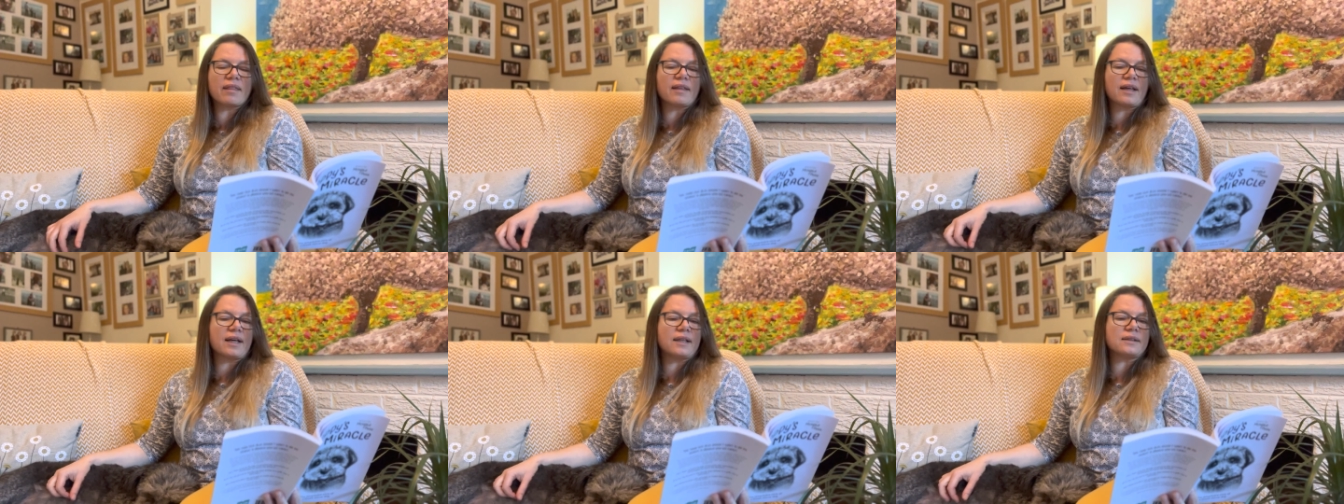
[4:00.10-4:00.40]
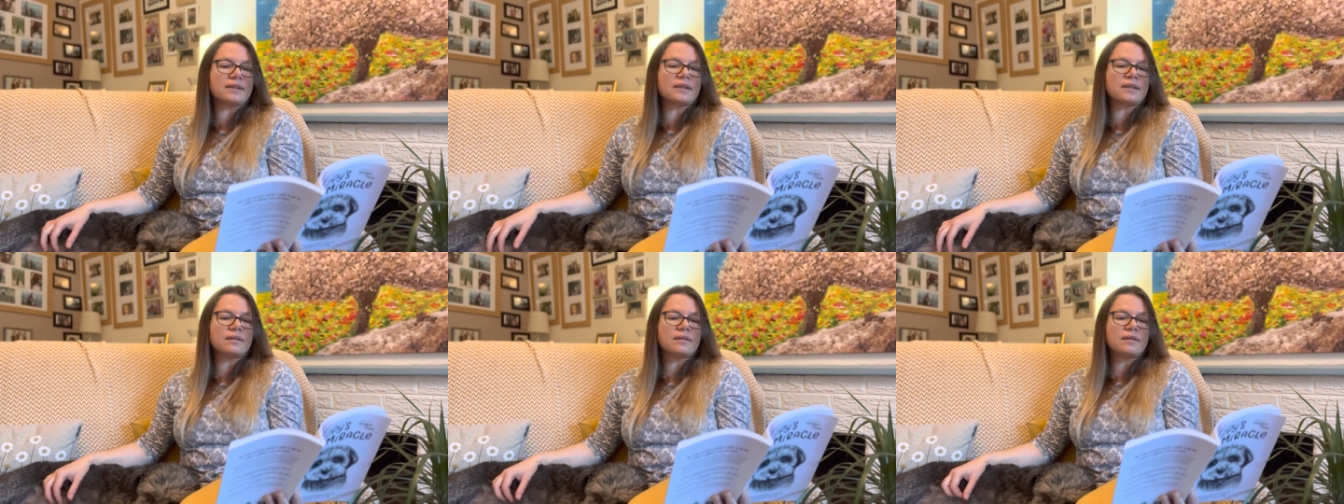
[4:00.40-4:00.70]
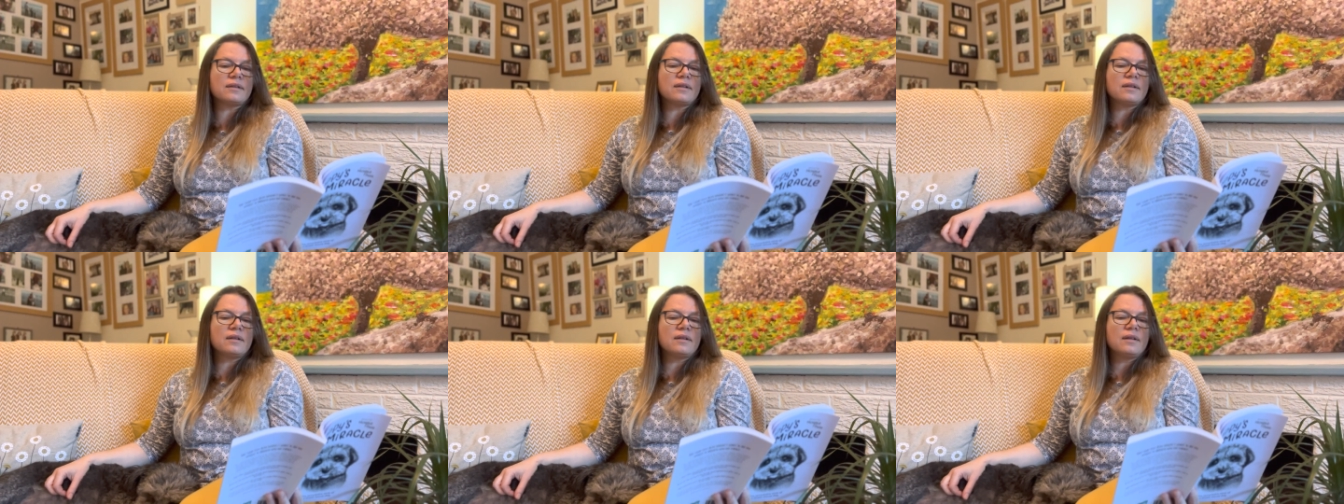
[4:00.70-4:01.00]
that.
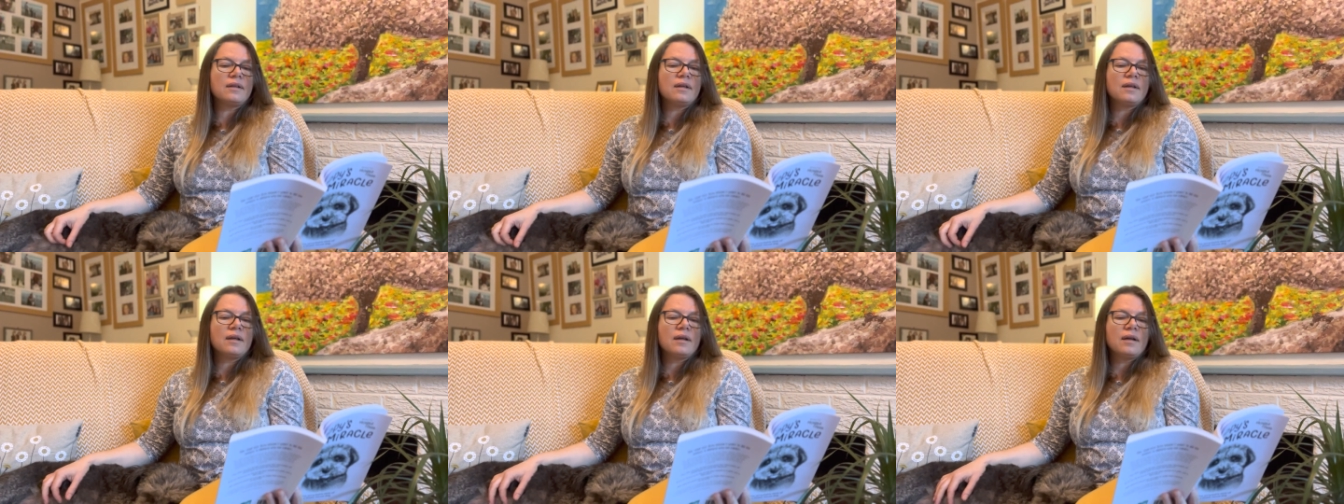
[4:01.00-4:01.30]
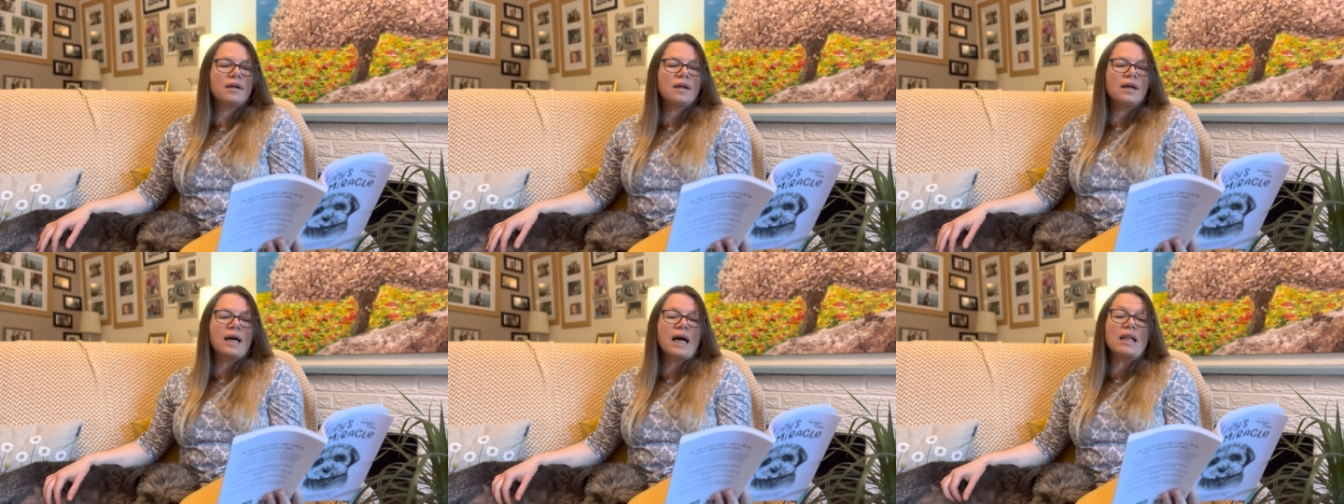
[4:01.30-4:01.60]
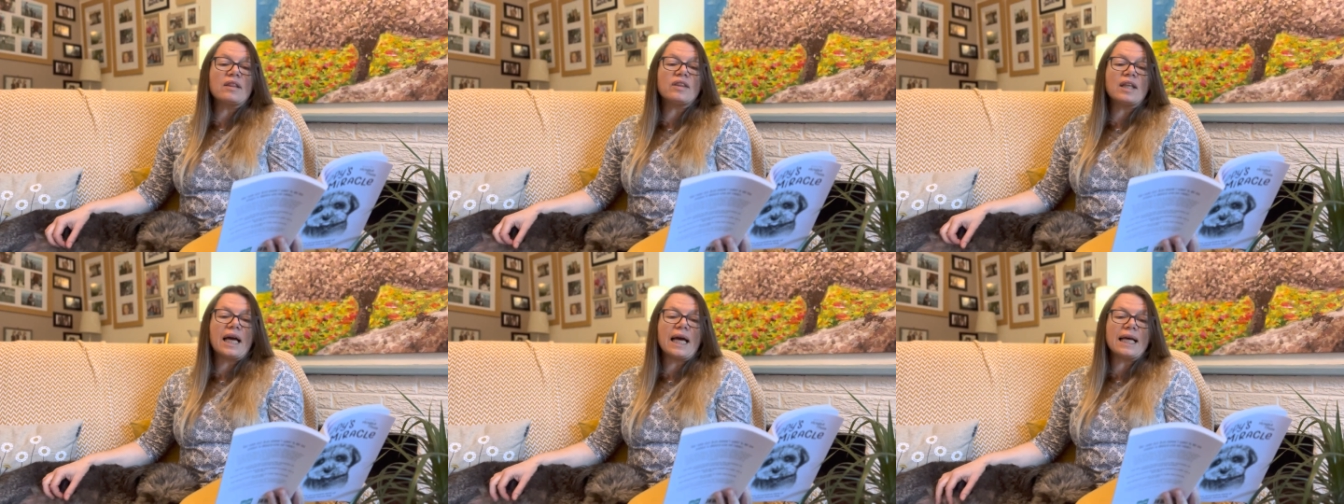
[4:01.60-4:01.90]

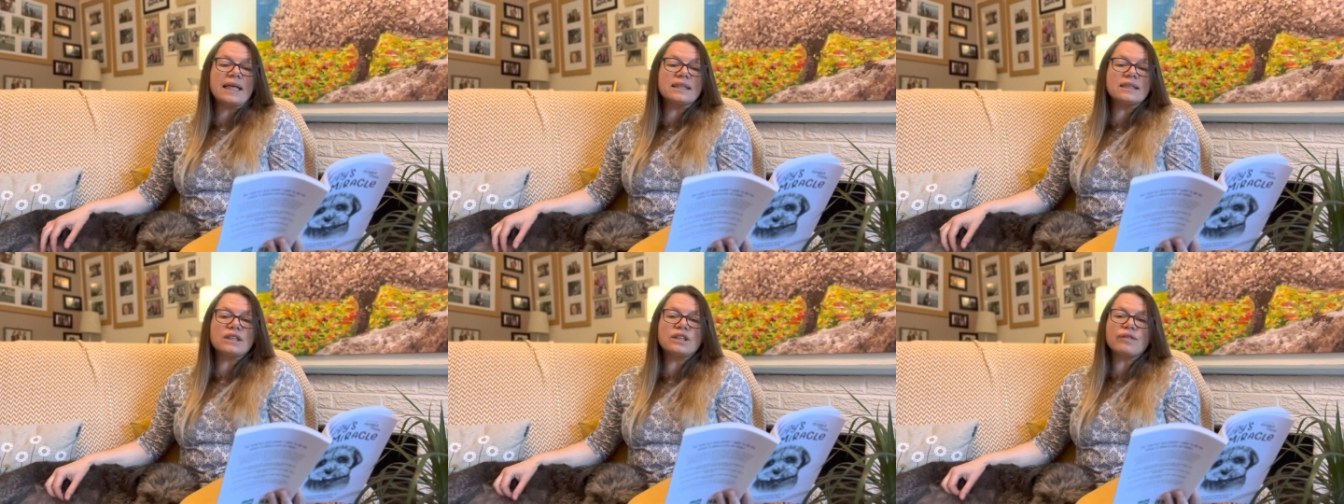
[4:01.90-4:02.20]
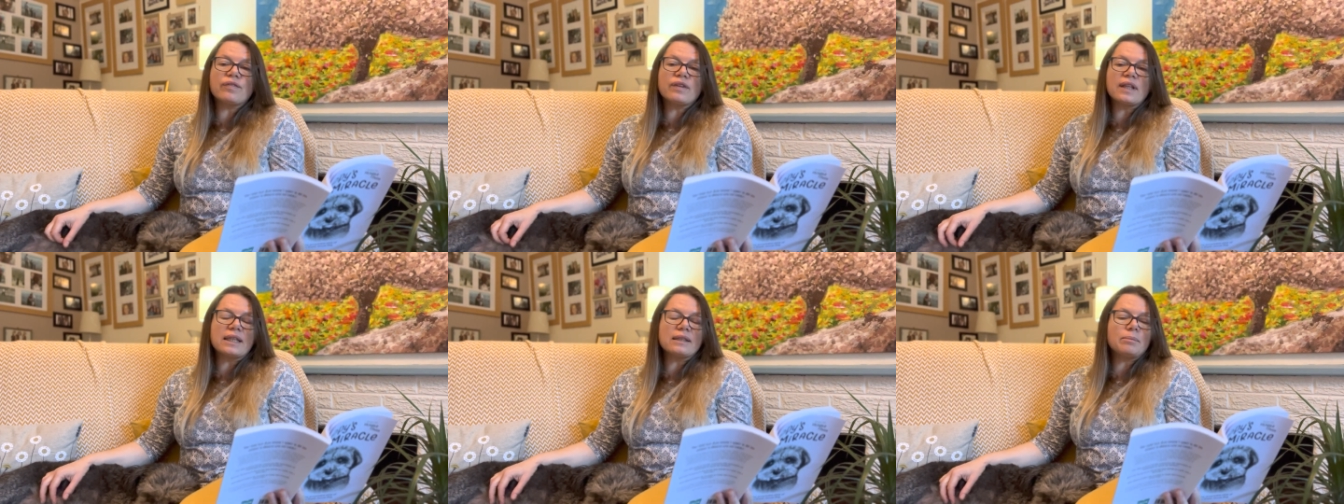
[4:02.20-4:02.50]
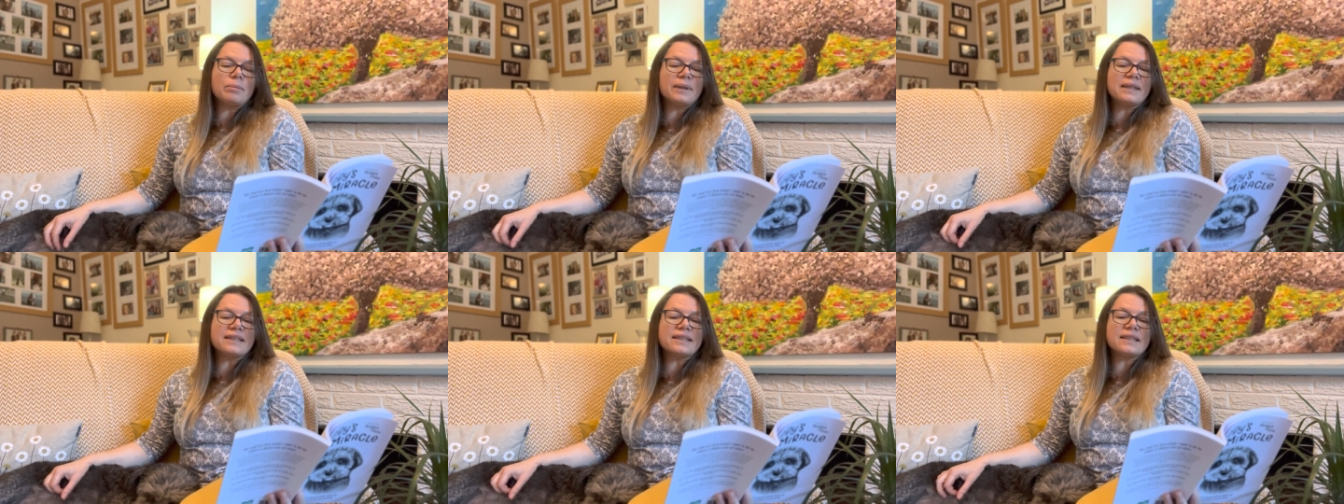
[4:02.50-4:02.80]
At the end of
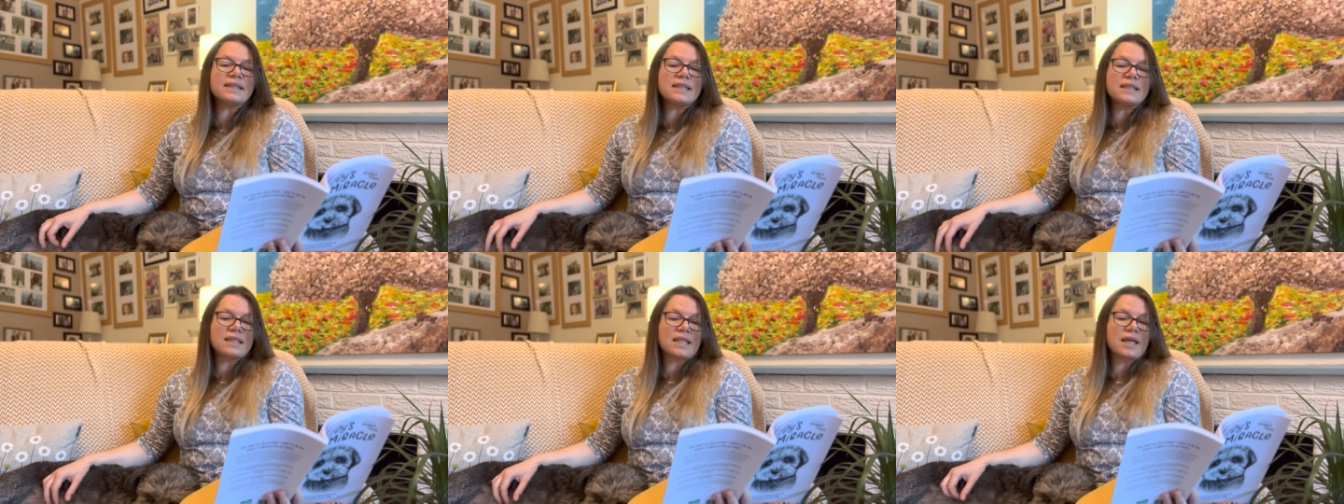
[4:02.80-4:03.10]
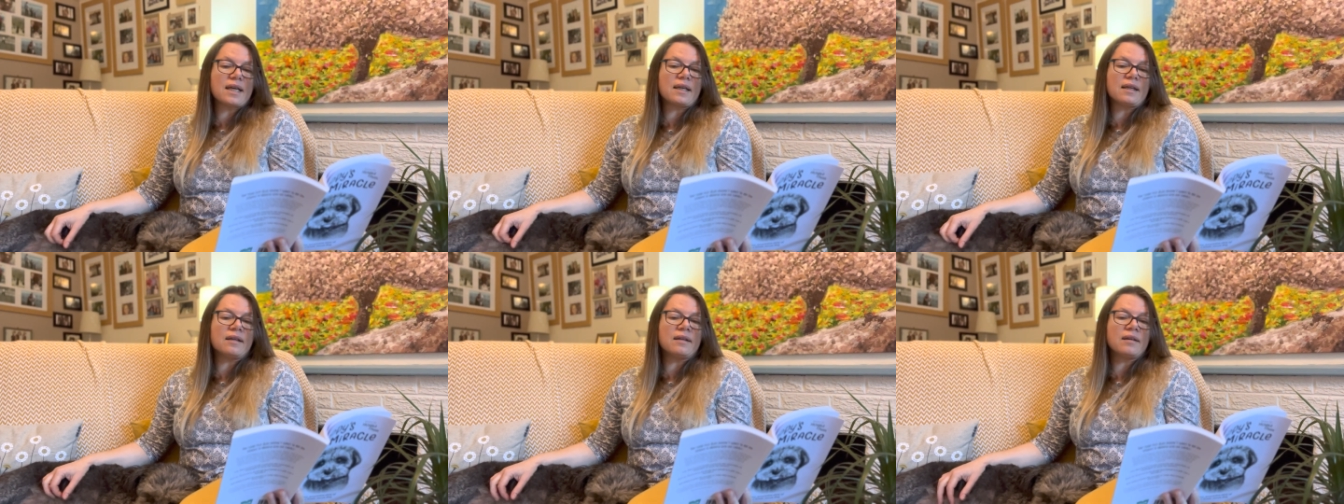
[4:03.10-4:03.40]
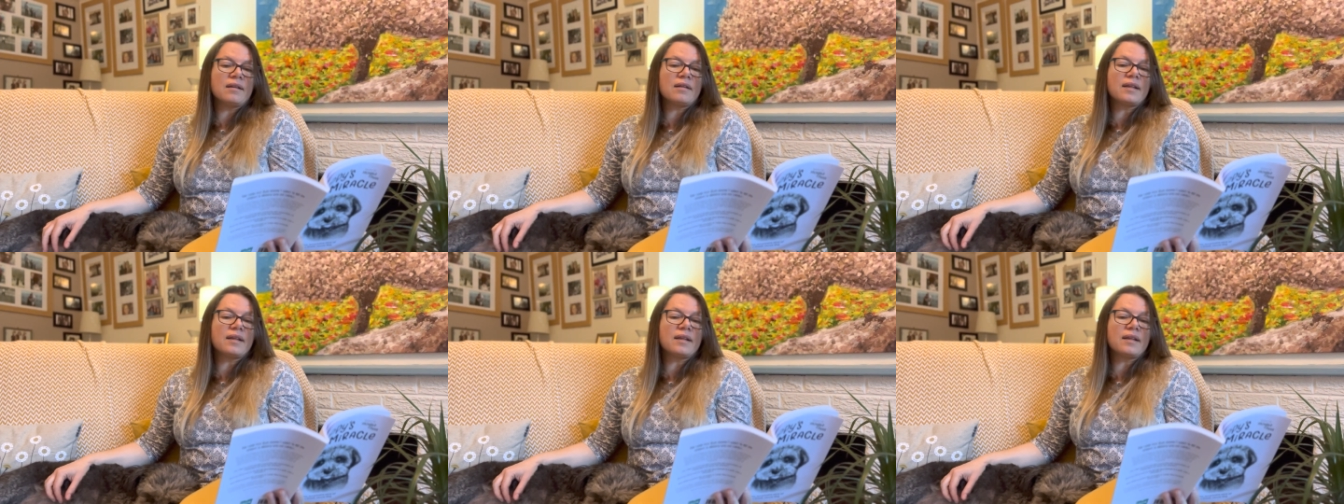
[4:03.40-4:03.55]
that busy day,